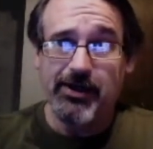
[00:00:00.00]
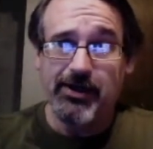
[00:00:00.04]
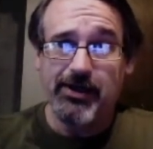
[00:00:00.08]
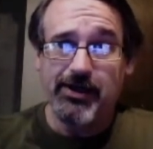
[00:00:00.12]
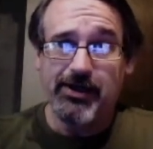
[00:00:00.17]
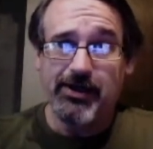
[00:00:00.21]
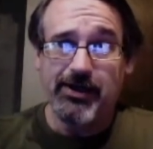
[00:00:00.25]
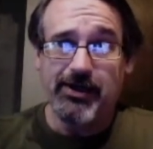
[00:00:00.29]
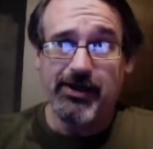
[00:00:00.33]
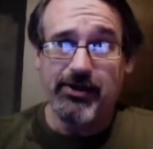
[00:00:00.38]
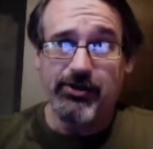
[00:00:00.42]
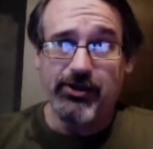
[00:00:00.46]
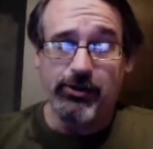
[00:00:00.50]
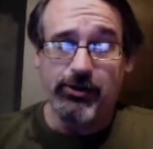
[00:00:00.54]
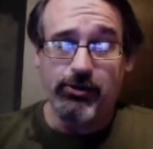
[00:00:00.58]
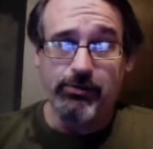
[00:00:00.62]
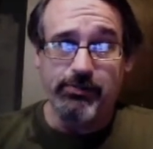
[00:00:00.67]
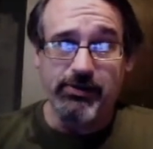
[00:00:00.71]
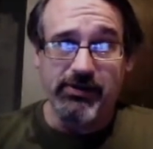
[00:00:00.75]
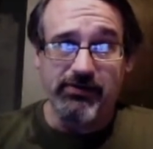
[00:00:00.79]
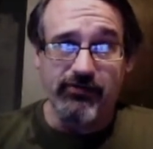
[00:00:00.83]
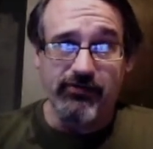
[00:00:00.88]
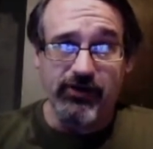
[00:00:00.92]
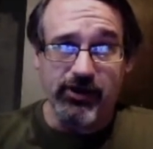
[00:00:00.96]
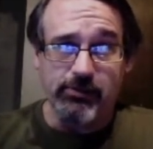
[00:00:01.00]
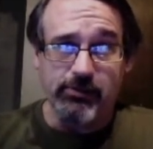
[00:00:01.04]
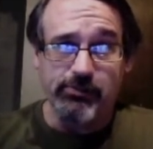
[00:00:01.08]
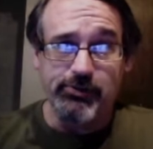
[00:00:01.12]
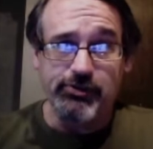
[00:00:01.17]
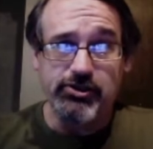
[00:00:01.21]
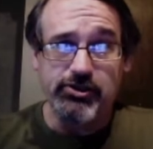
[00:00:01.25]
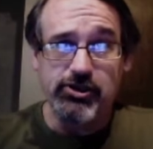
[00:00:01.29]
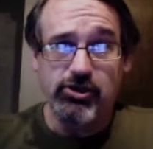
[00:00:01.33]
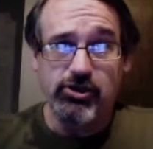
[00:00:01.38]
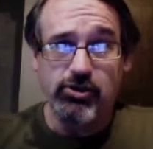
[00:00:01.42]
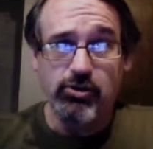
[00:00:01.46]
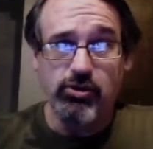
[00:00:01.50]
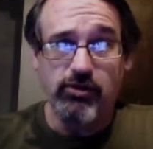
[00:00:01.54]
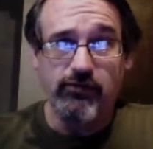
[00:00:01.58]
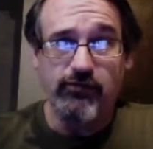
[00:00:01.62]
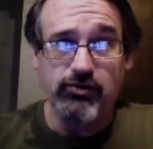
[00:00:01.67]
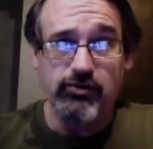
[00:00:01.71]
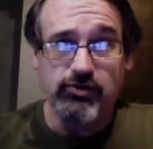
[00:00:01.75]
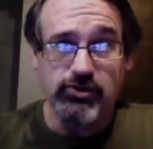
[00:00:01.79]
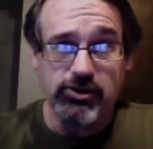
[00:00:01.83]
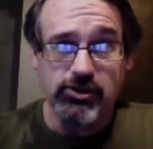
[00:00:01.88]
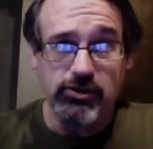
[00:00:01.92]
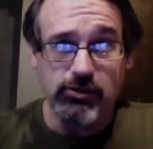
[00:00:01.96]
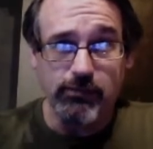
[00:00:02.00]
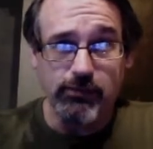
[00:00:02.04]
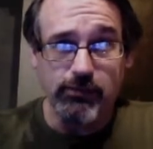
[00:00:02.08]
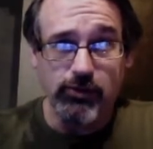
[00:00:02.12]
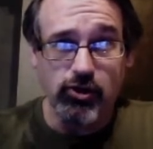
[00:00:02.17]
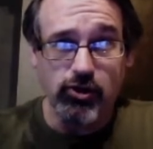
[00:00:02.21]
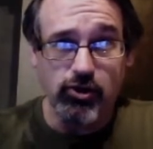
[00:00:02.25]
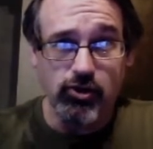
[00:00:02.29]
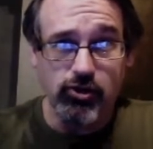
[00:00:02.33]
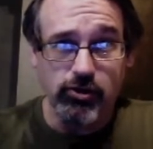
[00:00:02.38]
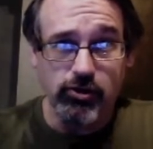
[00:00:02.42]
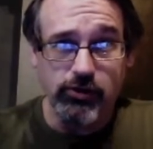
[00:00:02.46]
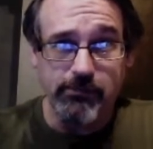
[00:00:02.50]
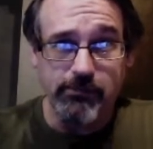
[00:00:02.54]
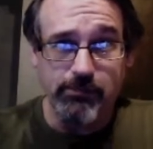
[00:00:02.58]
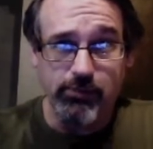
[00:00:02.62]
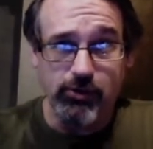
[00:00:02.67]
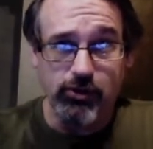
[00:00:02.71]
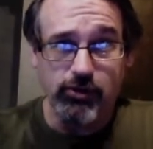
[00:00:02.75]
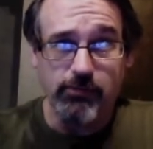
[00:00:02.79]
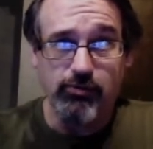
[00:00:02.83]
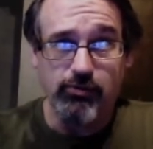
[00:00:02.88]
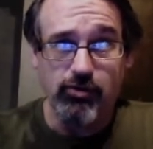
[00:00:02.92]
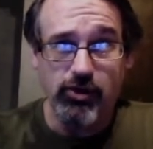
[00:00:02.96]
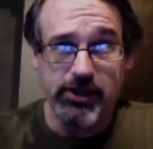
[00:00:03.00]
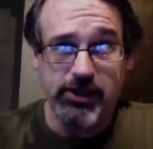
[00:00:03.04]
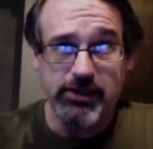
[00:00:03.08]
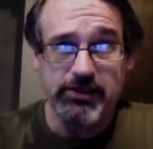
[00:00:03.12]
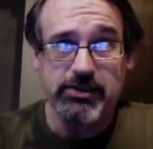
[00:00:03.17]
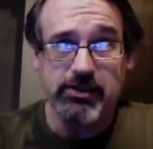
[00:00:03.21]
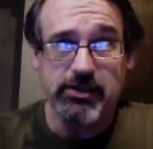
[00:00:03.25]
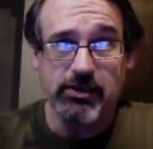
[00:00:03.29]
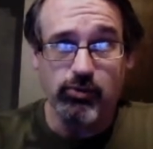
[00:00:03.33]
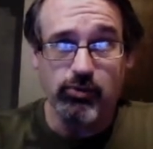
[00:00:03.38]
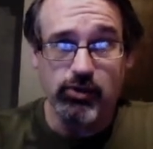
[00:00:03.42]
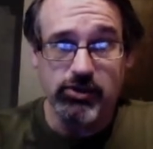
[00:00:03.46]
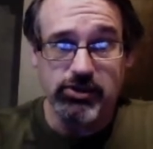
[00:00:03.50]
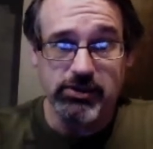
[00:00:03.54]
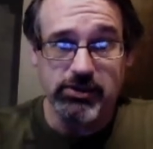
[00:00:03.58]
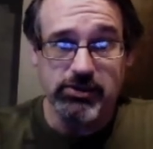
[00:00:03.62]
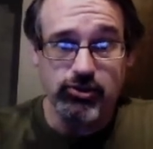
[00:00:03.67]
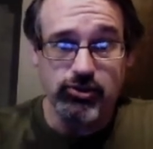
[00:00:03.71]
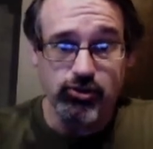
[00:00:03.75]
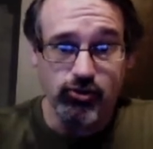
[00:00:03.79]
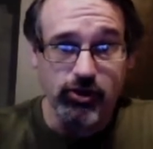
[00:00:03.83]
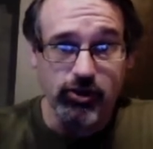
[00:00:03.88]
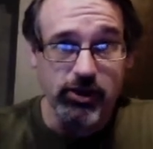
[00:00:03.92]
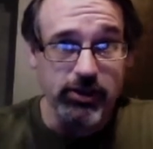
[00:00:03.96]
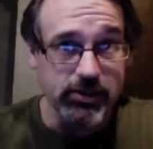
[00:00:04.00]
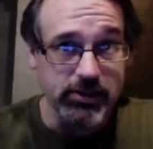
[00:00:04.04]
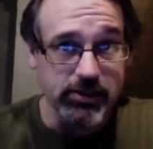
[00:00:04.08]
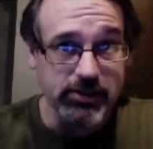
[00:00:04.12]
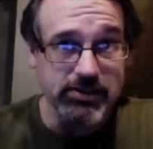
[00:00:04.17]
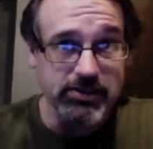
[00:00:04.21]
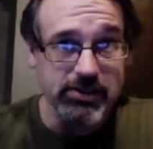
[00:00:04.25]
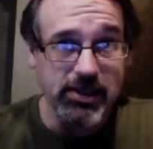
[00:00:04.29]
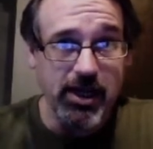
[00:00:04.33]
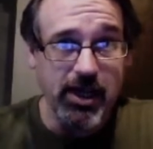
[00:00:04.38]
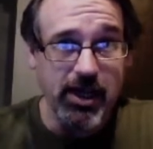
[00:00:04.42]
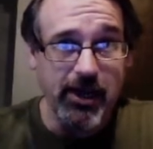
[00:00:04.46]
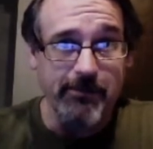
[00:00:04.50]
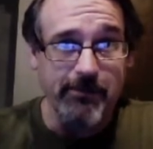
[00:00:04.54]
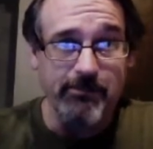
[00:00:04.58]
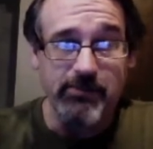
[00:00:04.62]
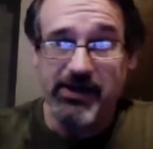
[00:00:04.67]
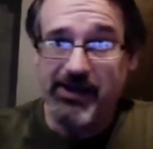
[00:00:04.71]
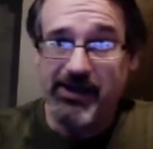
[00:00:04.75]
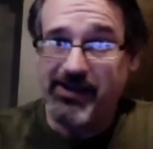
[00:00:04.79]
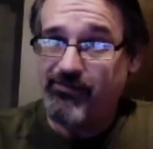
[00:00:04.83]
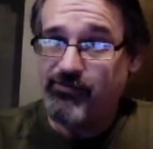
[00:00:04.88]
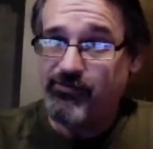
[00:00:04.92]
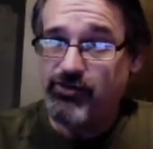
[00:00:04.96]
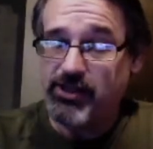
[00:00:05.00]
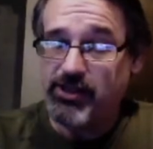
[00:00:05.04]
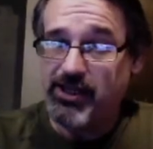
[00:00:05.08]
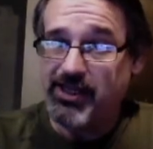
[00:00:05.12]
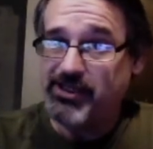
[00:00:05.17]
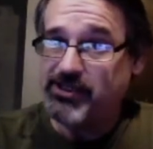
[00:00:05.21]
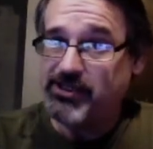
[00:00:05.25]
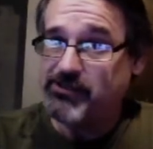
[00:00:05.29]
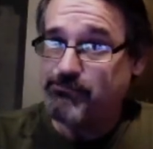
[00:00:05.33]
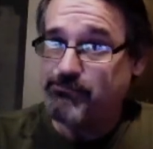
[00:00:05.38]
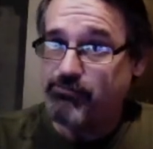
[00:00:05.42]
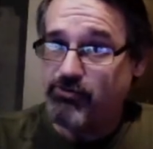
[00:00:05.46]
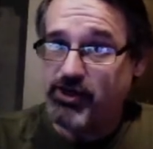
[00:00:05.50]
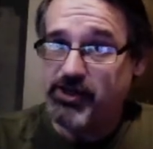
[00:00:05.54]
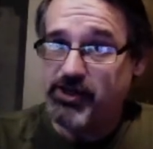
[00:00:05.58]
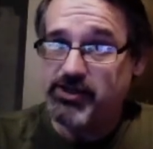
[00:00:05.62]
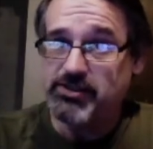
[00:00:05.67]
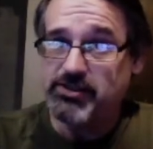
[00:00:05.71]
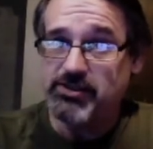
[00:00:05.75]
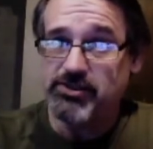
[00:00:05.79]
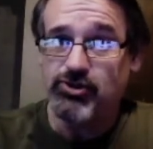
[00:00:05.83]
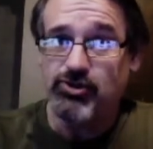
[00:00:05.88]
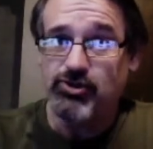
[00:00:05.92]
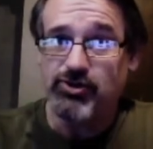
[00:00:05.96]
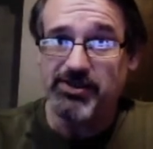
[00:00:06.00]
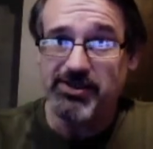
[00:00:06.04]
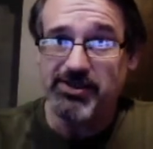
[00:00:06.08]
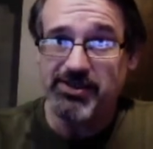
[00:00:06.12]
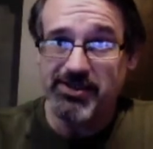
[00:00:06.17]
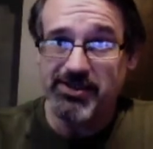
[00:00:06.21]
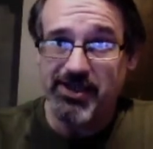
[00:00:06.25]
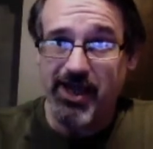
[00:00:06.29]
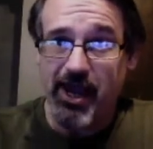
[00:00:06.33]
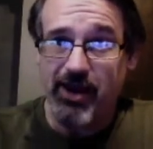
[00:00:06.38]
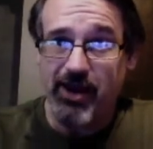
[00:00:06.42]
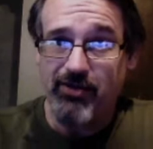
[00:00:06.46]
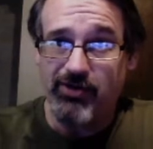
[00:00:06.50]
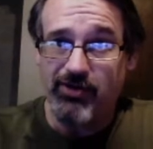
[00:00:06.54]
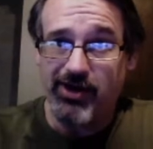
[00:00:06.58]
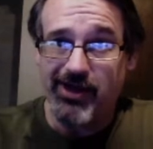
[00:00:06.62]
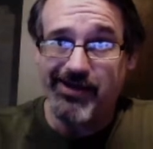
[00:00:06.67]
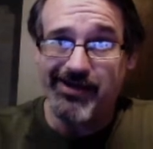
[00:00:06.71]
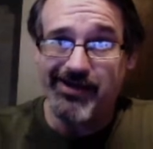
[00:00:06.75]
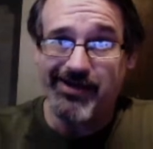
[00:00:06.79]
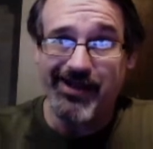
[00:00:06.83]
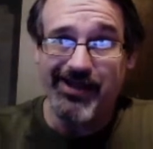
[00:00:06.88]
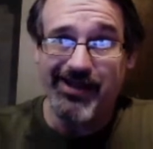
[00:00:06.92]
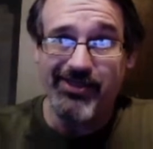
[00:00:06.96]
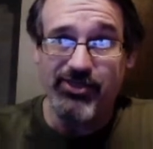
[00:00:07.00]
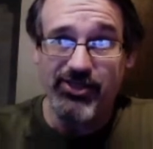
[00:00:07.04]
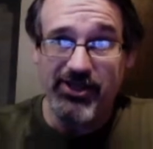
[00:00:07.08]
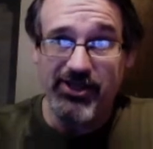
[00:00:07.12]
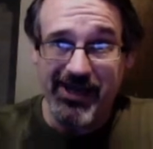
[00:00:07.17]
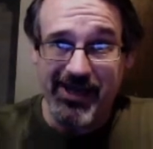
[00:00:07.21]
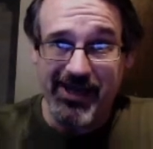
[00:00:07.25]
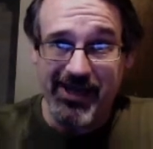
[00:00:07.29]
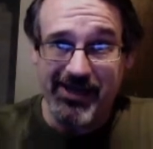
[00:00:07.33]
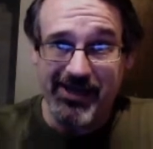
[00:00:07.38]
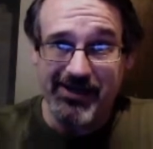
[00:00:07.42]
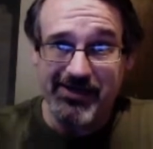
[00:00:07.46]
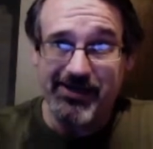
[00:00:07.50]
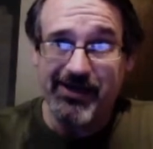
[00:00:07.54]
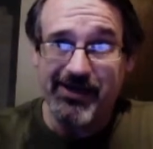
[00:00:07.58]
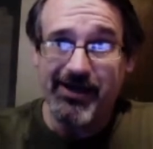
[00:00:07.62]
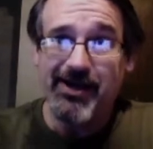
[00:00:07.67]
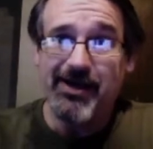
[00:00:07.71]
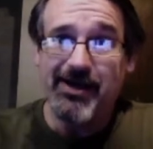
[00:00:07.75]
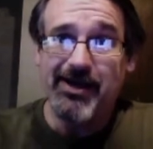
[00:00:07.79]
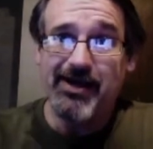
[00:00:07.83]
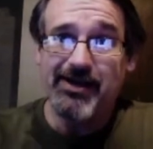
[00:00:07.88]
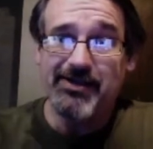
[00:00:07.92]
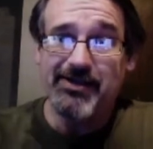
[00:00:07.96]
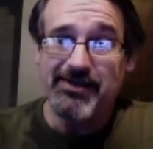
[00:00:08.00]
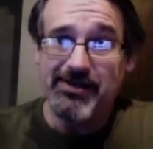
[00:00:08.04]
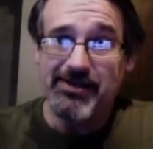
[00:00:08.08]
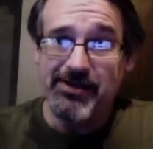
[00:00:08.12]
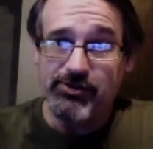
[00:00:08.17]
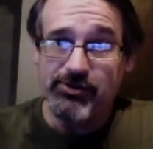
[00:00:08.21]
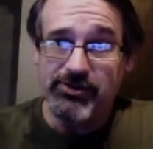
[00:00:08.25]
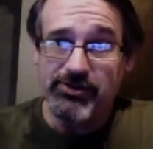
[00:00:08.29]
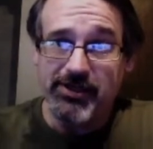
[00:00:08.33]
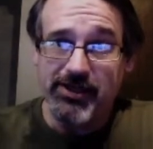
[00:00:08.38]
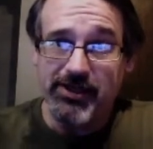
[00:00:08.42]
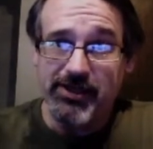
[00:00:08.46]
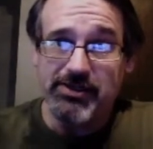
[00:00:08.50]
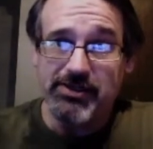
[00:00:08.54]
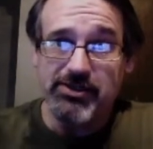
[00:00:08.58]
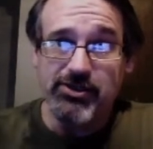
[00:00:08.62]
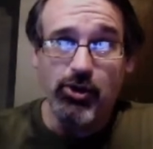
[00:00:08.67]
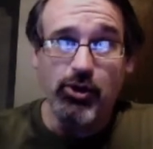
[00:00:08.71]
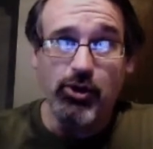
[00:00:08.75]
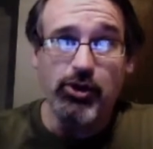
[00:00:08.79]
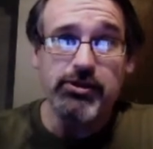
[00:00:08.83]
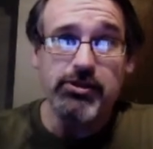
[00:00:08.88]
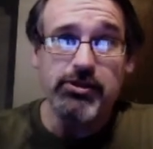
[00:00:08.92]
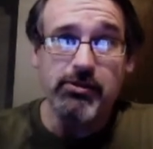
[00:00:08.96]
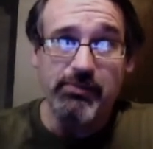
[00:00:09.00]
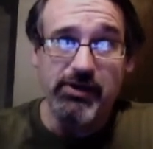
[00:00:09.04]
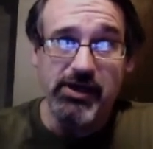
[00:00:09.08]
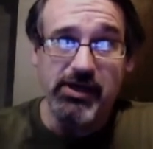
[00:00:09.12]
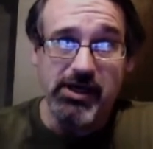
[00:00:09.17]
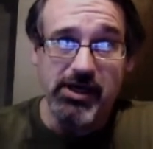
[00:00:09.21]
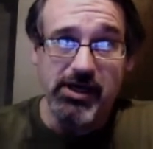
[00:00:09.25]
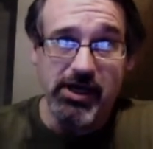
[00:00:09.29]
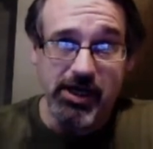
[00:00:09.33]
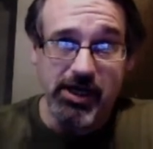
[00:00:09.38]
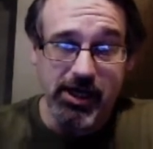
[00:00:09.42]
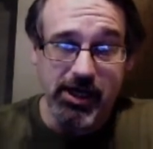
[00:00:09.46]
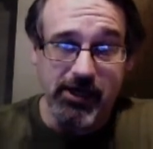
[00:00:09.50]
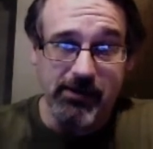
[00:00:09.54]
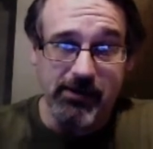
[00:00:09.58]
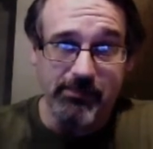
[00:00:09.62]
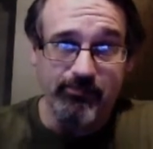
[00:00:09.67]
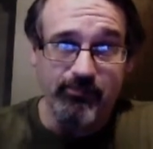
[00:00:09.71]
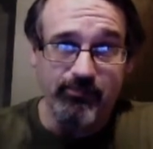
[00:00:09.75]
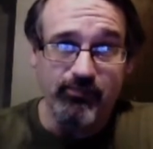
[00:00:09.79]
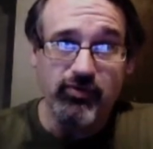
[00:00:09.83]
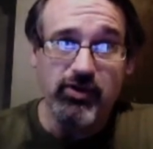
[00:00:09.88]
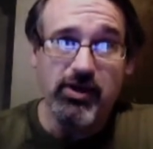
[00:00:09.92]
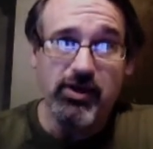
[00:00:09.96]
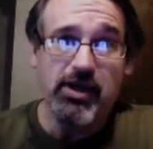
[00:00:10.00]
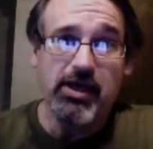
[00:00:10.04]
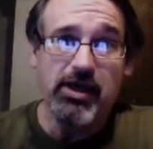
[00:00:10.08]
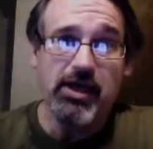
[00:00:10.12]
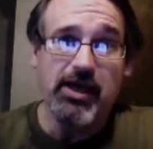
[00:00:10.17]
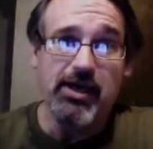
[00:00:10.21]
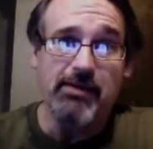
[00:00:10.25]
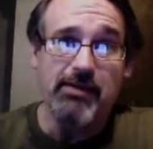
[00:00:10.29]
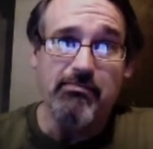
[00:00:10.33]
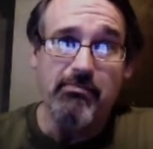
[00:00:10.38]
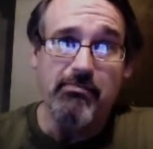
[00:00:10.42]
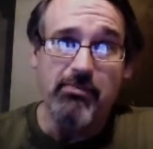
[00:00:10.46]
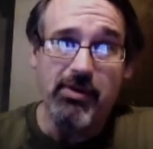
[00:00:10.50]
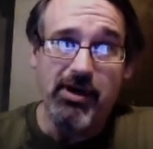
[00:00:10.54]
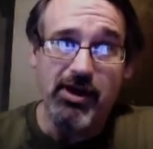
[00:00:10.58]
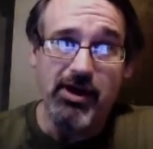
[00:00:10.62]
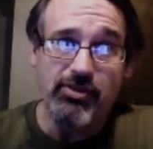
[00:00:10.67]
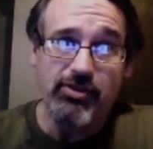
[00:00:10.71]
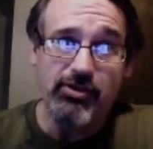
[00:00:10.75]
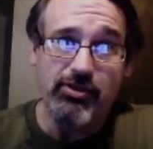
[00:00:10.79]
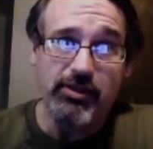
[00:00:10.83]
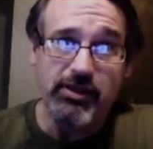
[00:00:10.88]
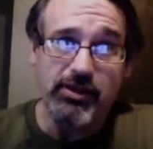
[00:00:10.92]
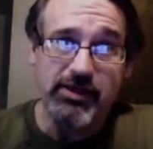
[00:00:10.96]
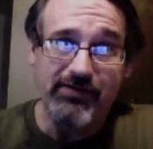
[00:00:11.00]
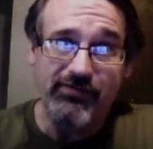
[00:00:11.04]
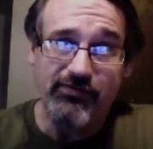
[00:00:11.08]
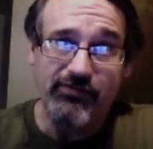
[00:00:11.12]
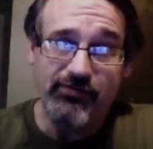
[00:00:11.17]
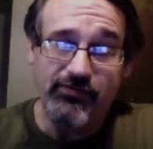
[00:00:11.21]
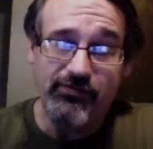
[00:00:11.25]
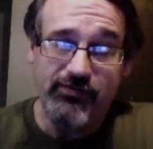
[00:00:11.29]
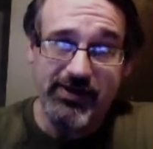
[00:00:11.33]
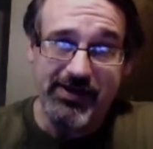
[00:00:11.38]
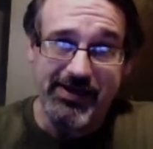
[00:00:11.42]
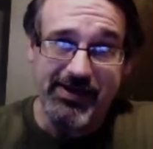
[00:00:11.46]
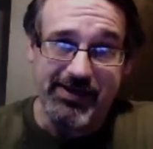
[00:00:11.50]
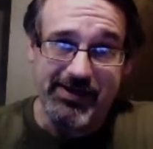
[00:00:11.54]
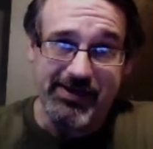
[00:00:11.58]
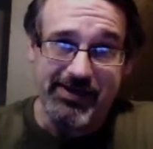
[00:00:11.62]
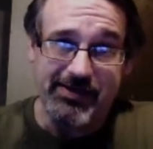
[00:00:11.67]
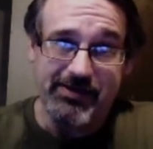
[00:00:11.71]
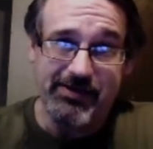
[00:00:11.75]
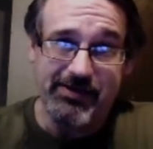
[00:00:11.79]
that will be available to you if you're still early bird pricing, which is during this time. But after that, this price is going to skyrocket. And then Neil said it's going to become a monthly fee.